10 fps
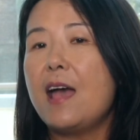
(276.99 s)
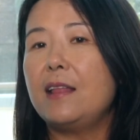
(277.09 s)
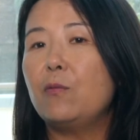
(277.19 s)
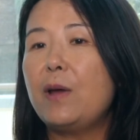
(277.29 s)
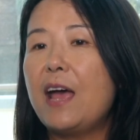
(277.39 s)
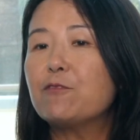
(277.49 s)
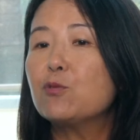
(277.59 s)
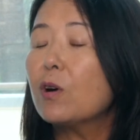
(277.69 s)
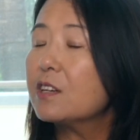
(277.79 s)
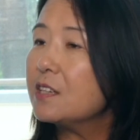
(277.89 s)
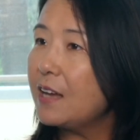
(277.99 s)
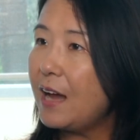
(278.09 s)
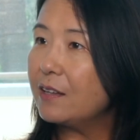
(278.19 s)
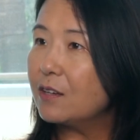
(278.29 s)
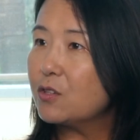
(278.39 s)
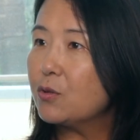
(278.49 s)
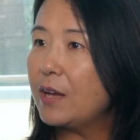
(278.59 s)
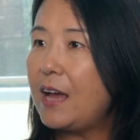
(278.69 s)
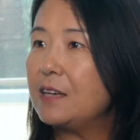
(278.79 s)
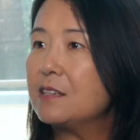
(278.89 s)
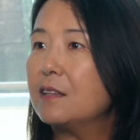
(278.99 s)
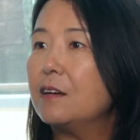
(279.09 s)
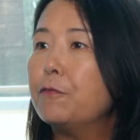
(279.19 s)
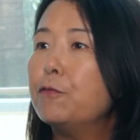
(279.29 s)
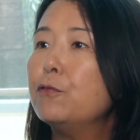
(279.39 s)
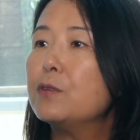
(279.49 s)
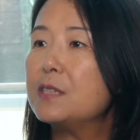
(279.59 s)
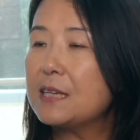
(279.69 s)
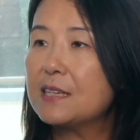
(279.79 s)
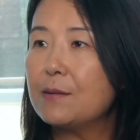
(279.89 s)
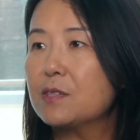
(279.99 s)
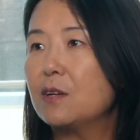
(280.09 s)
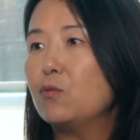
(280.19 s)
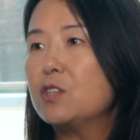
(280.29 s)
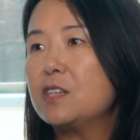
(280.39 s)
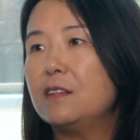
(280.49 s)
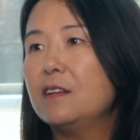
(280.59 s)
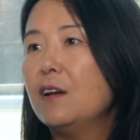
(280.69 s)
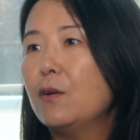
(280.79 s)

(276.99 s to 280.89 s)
and then we have to work together to get the full system solution.